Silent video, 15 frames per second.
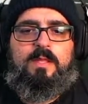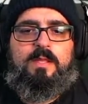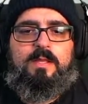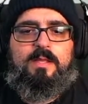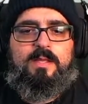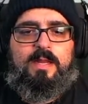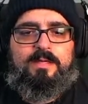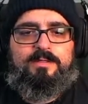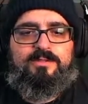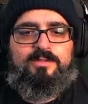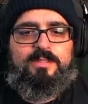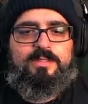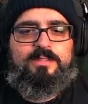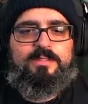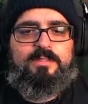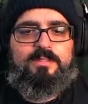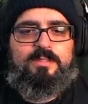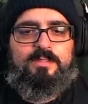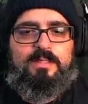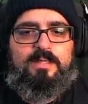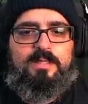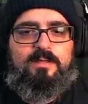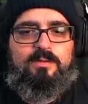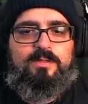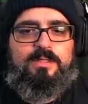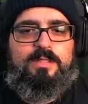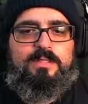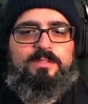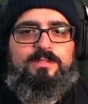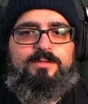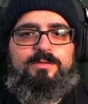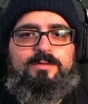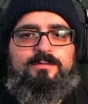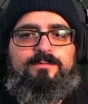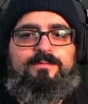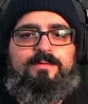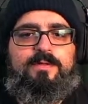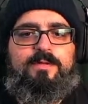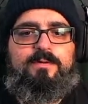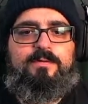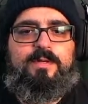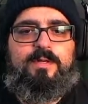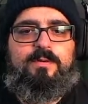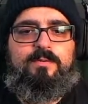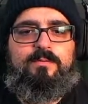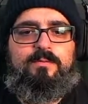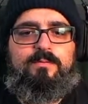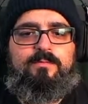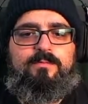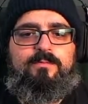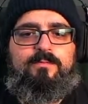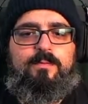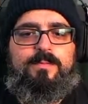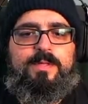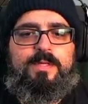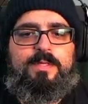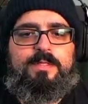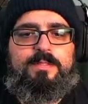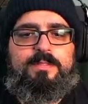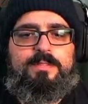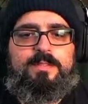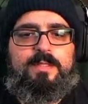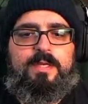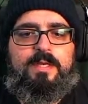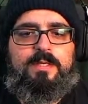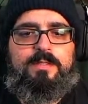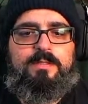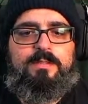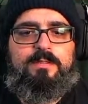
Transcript: It actually is a little easier to figure it out from the inside.